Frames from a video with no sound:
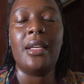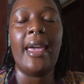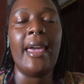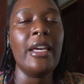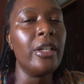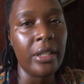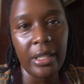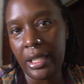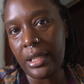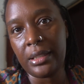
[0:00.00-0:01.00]
anger
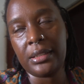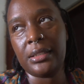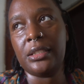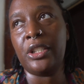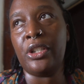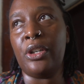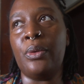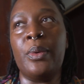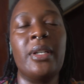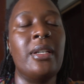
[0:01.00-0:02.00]
in us. You know,
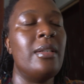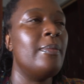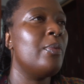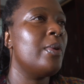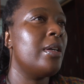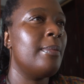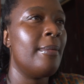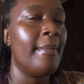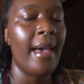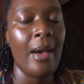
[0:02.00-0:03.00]
we're gonna we're gonna be
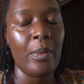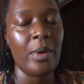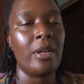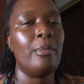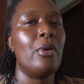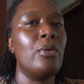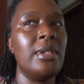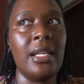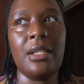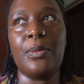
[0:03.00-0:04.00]
mad. We're gonna
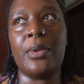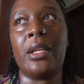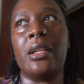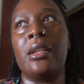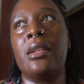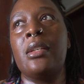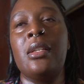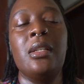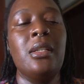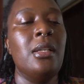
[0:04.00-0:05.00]
protest. We're gonna
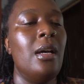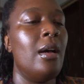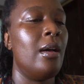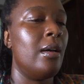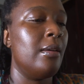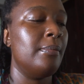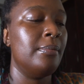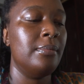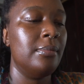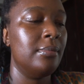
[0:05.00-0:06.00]
um,
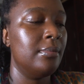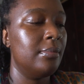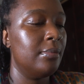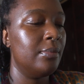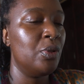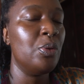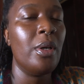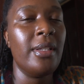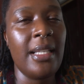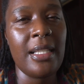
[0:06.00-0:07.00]
do all
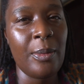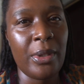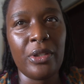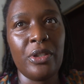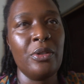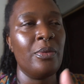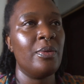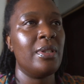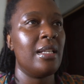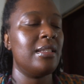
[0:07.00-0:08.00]
the things we're gonna do, and
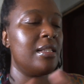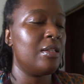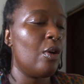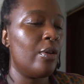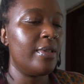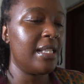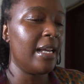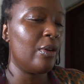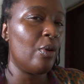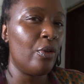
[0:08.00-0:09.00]
it's like this
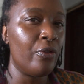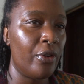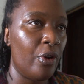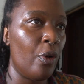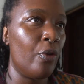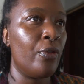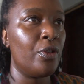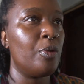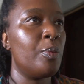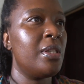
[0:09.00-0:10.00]
cycle over and over.
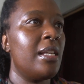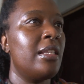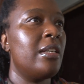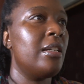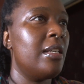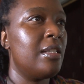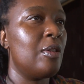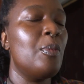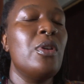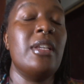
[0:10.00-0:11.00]
It's almost like there. It's
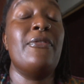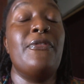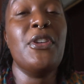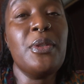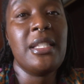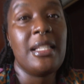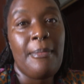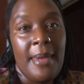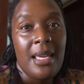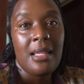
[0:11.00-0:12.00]
almost. It feels to
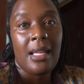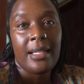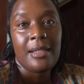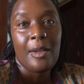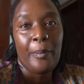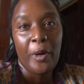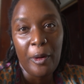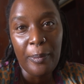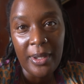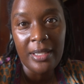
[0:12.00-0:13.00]
me like it's on
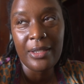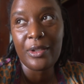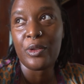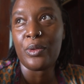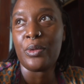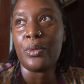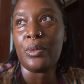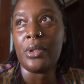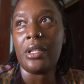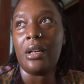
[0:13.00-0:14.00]
purpose to